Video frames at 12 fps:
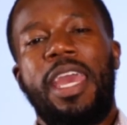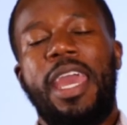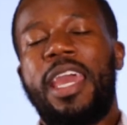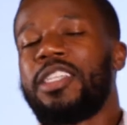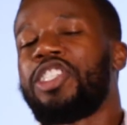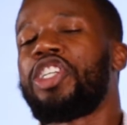
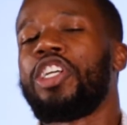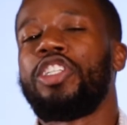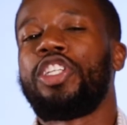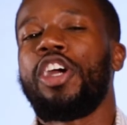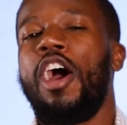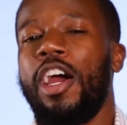it should
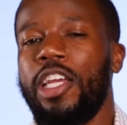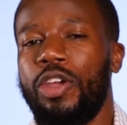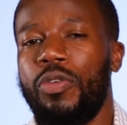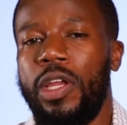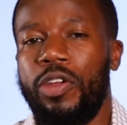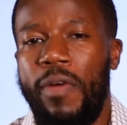jar
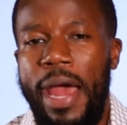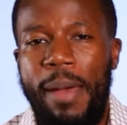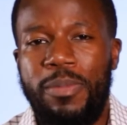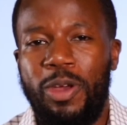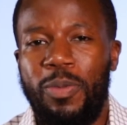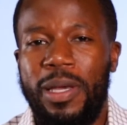you and
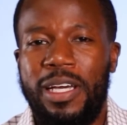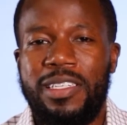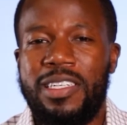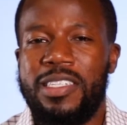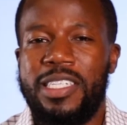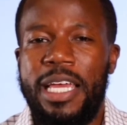grab you
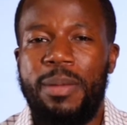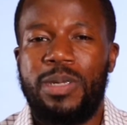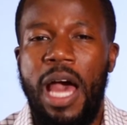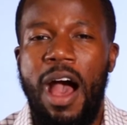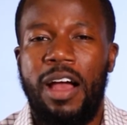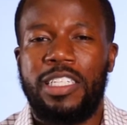because it
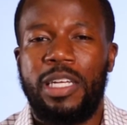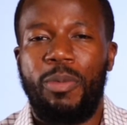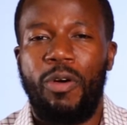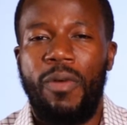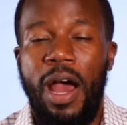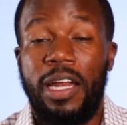seems
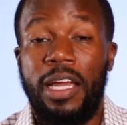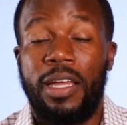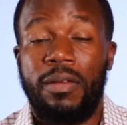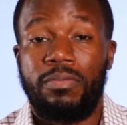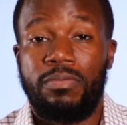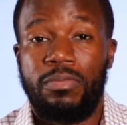oxymoronic.
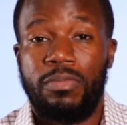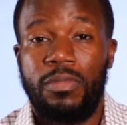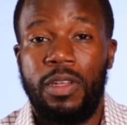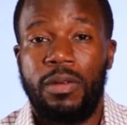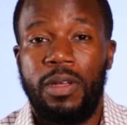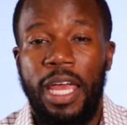
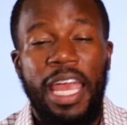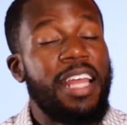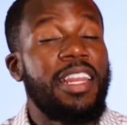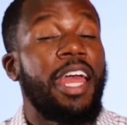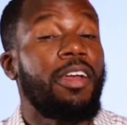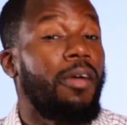
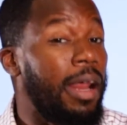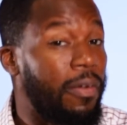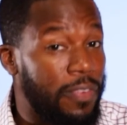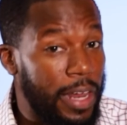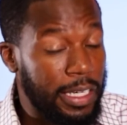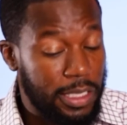In their great
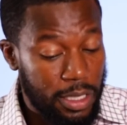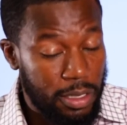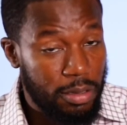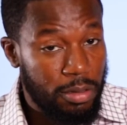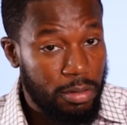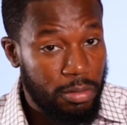
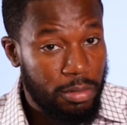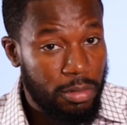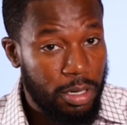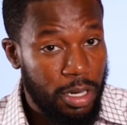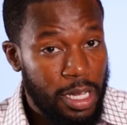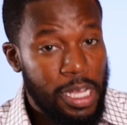affliction
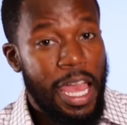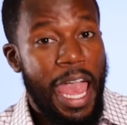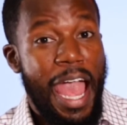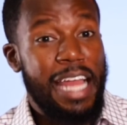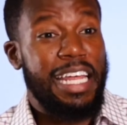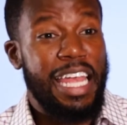
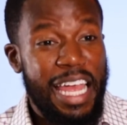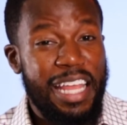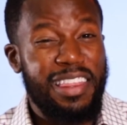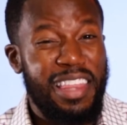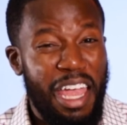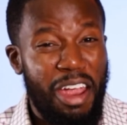and
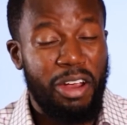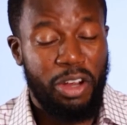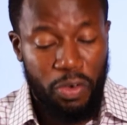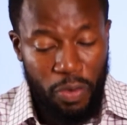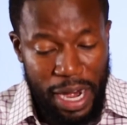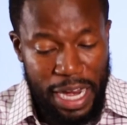in their
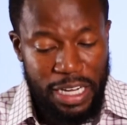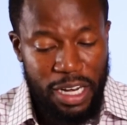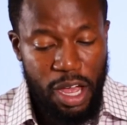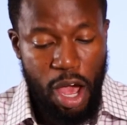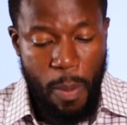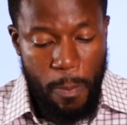great
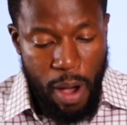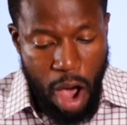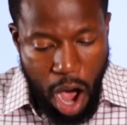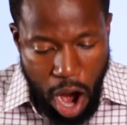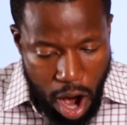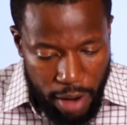
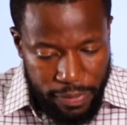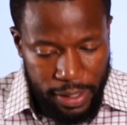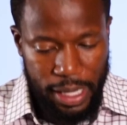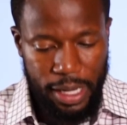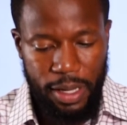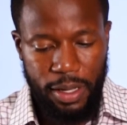
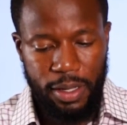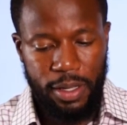poverty,